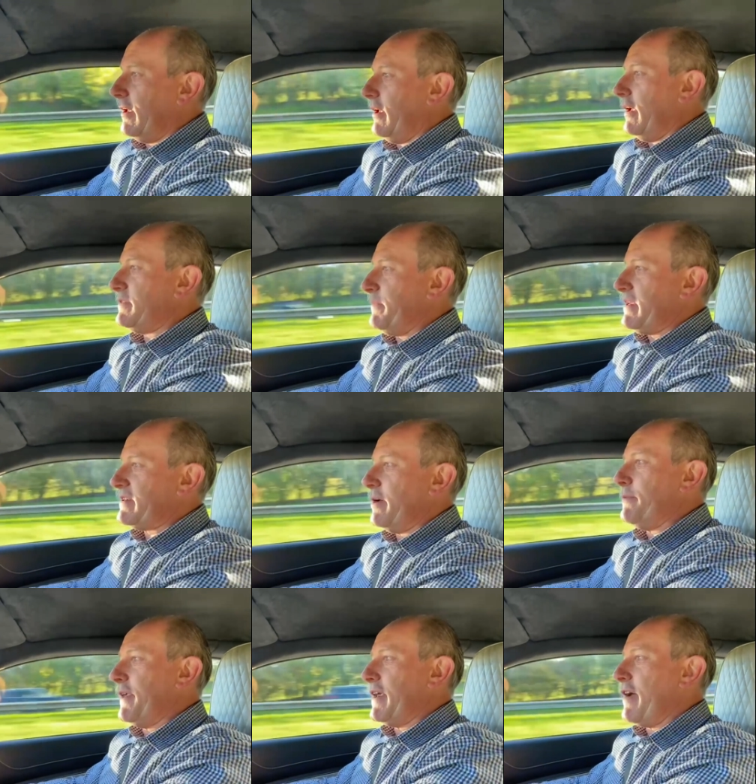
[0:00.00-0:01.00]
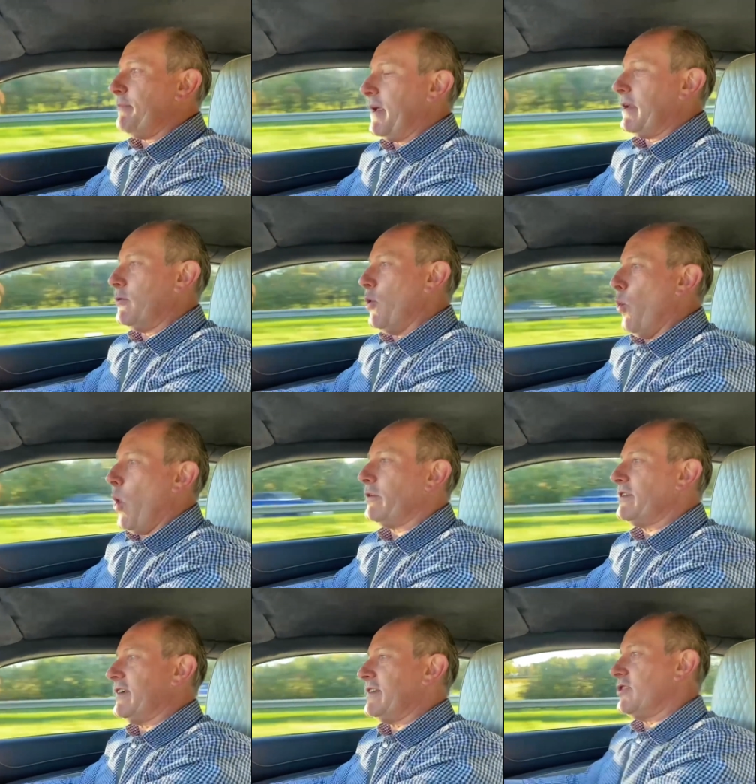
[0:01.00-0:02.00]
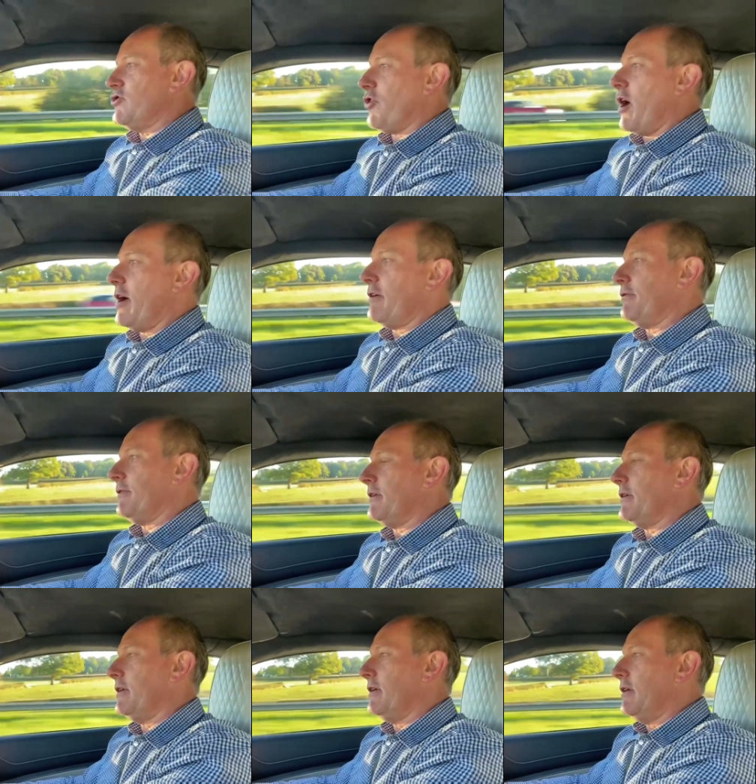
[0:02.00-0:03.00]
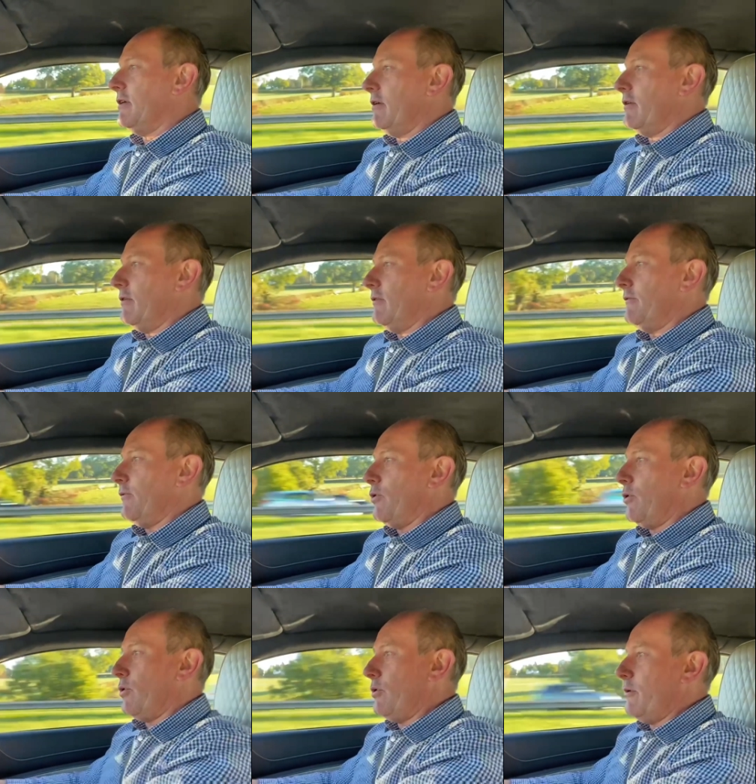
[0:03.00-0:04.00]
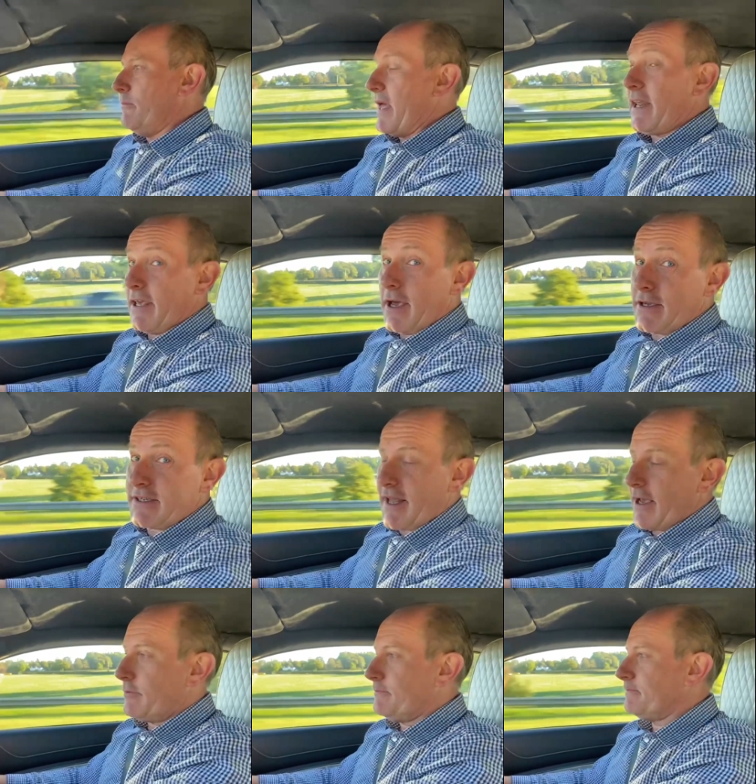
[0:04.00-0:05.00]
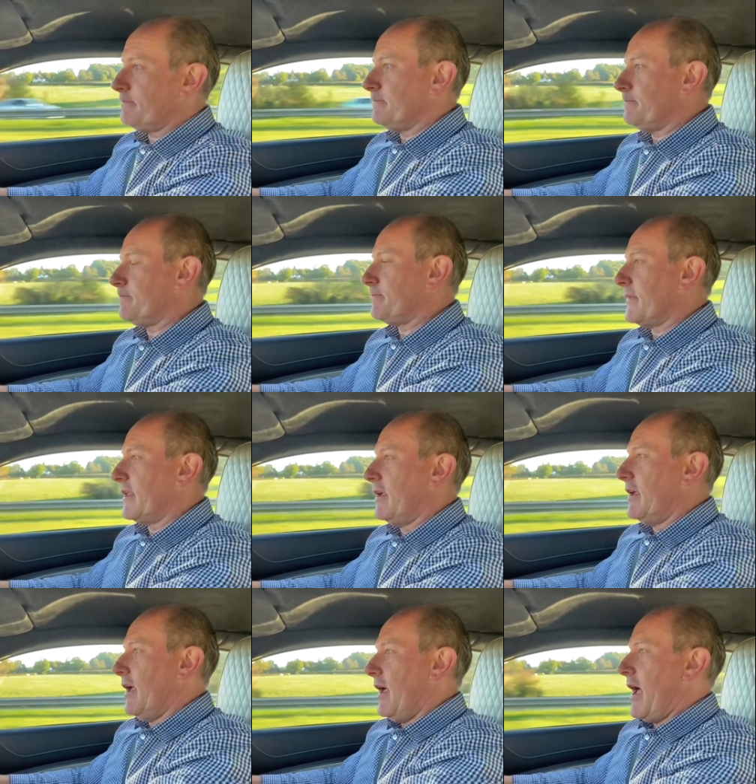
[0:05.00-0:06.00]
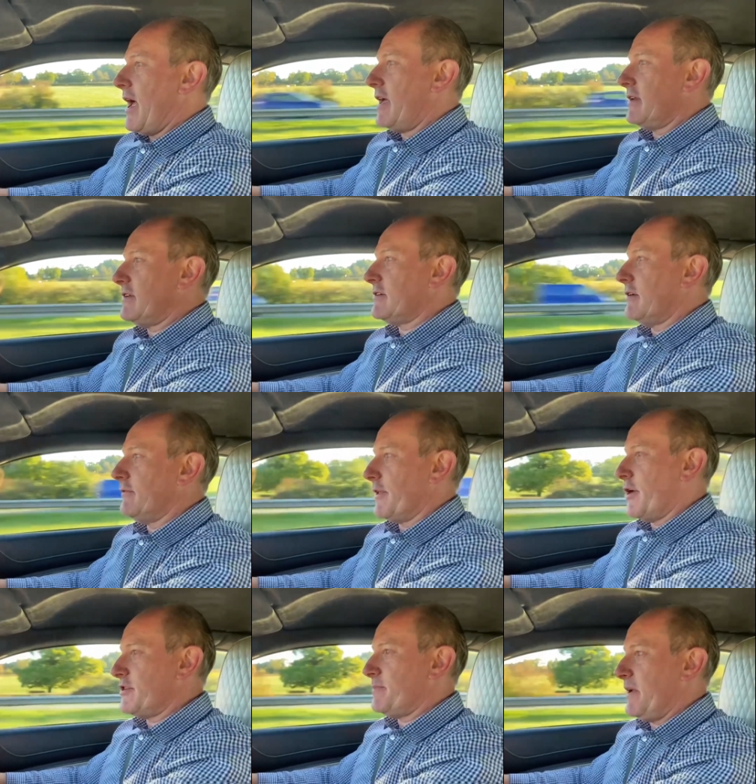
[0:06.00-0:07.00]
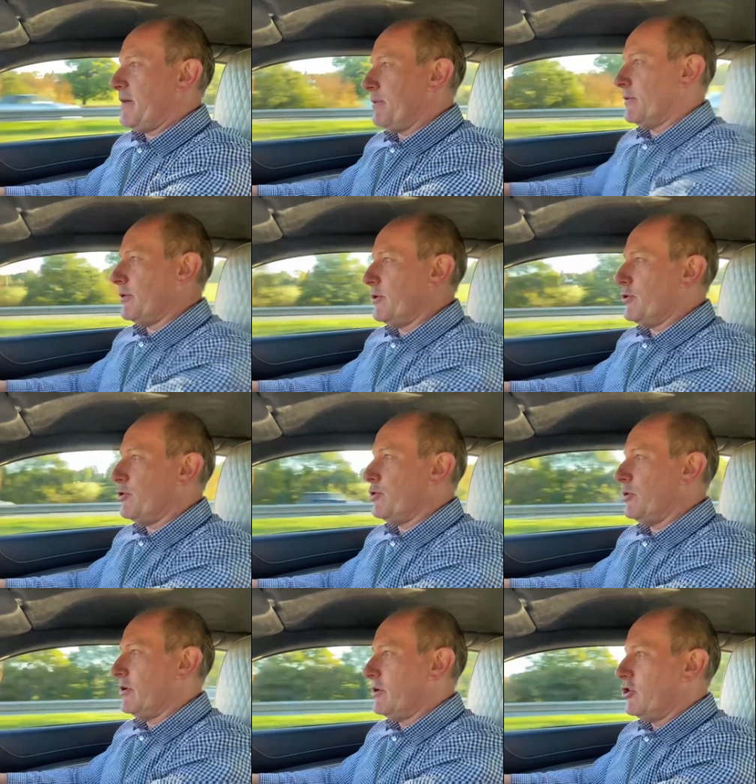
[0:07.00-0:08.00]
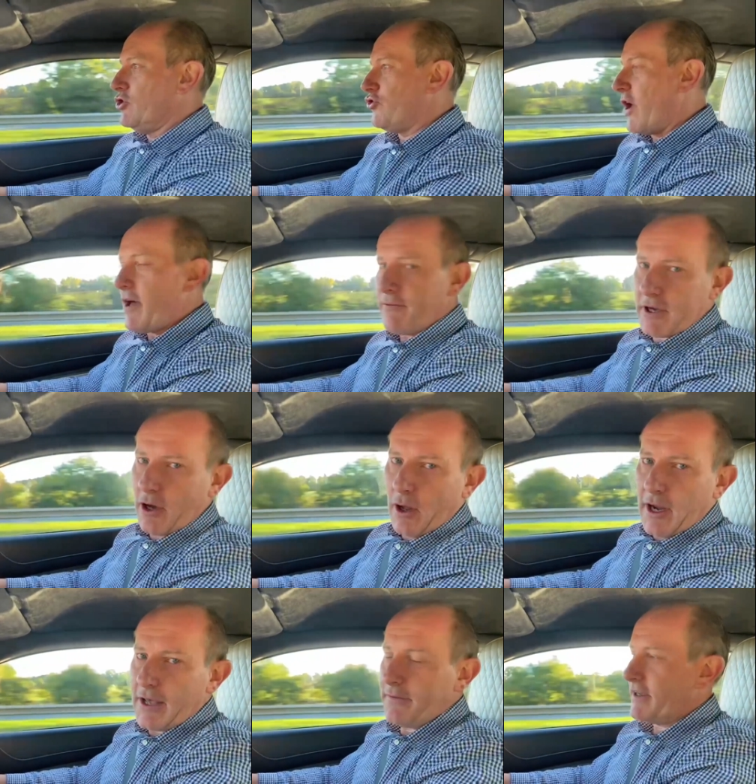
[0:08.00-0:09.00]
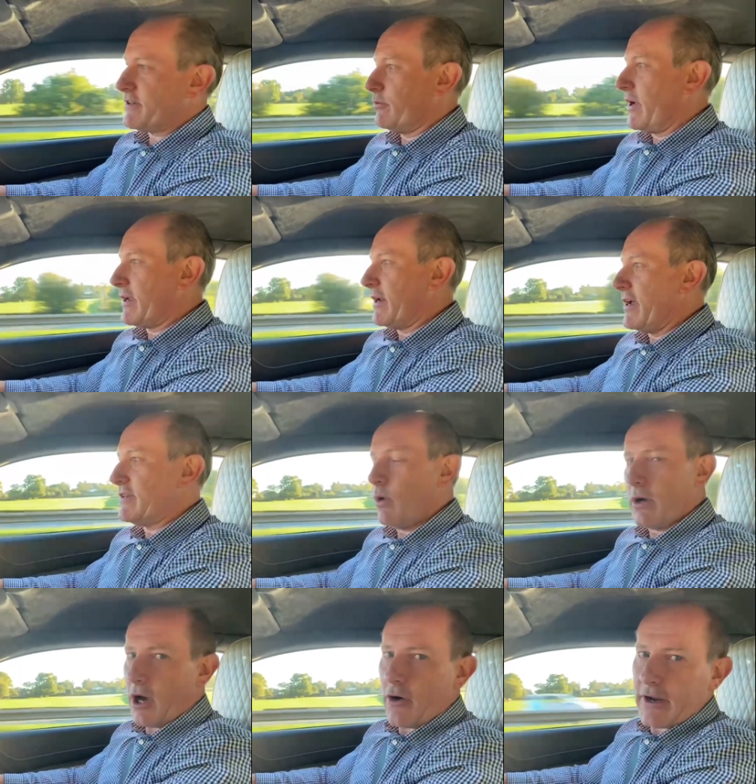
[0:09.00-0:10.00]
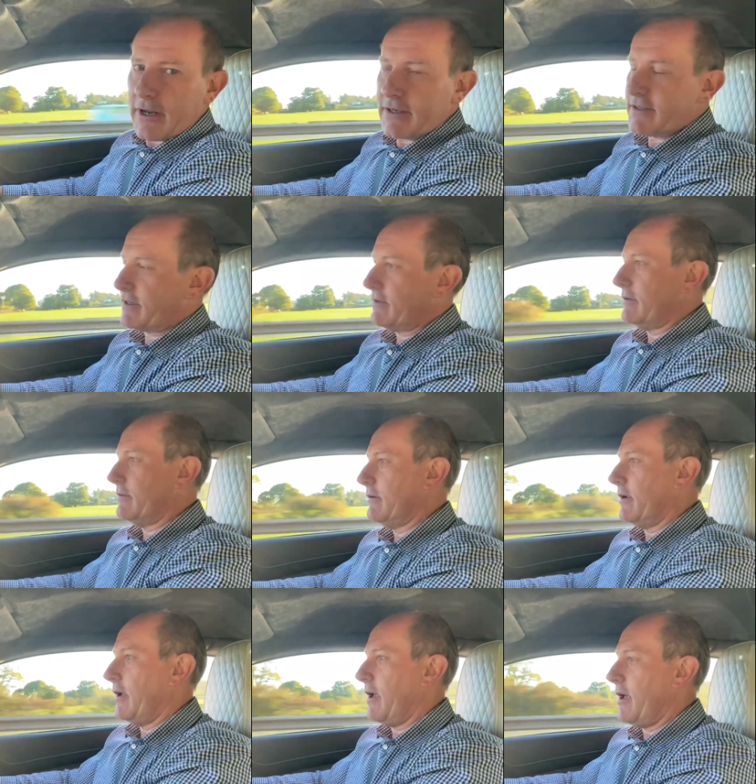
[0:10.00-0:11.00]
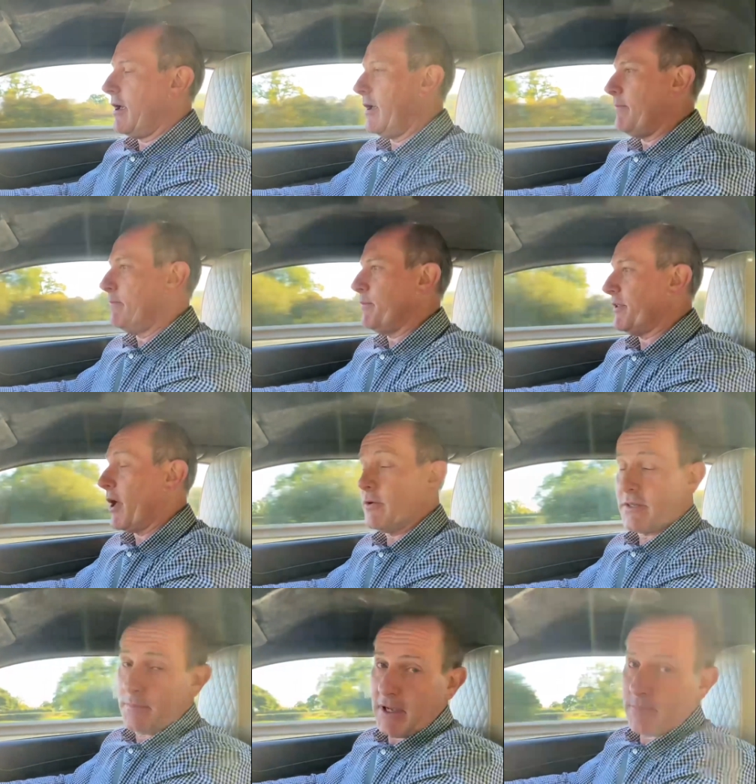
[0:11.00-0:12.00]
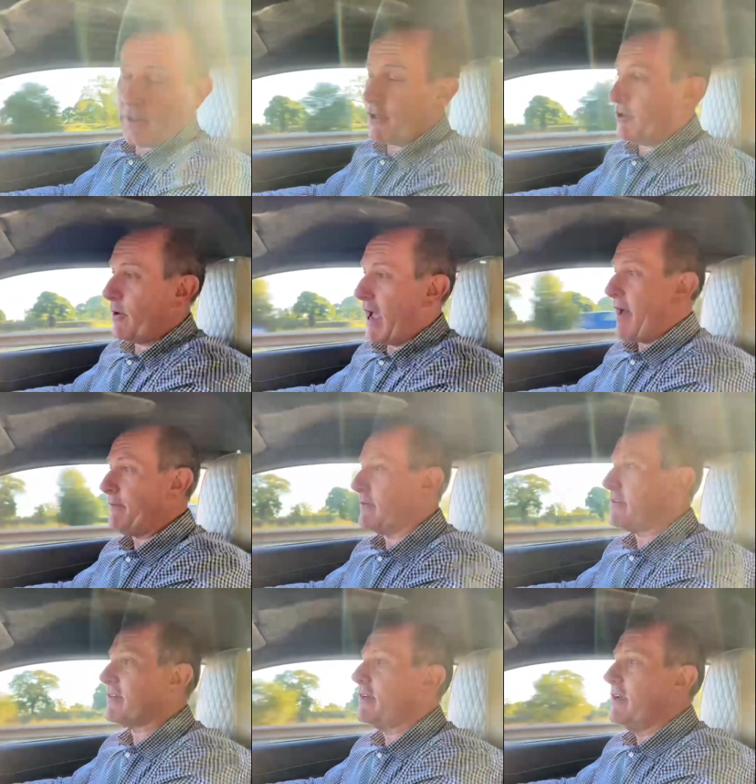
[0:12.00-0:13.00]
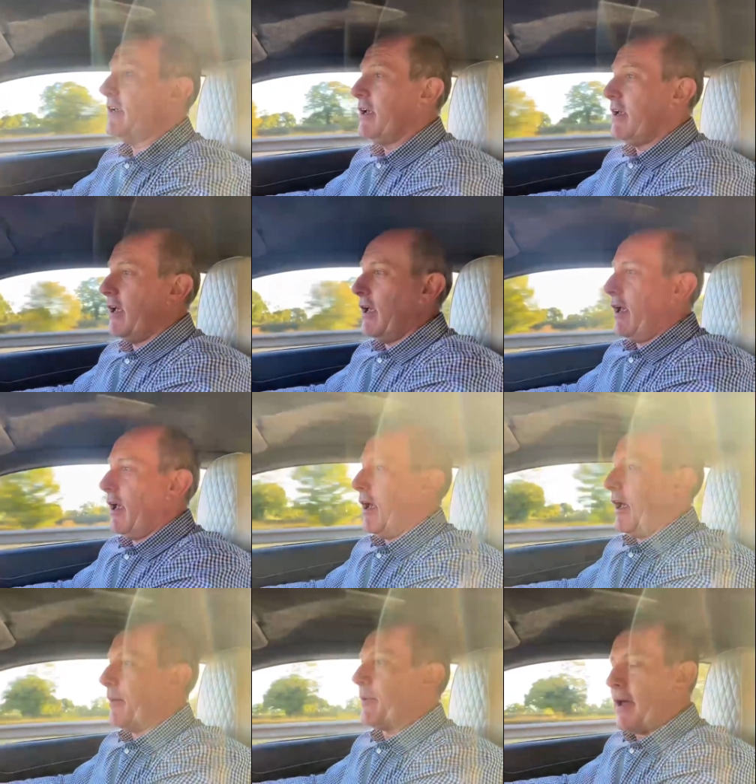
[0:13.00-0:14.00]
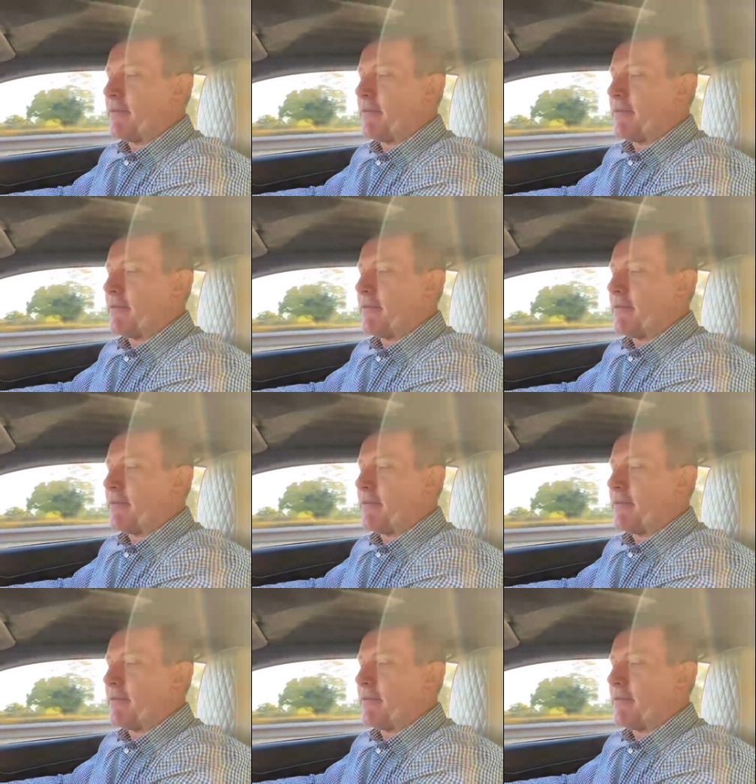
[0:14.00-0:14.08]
It's been something I've been wanting to drive for many years now, and for those people who drive a car like this will recognise what car it is, but those people who haven't, I'm going to have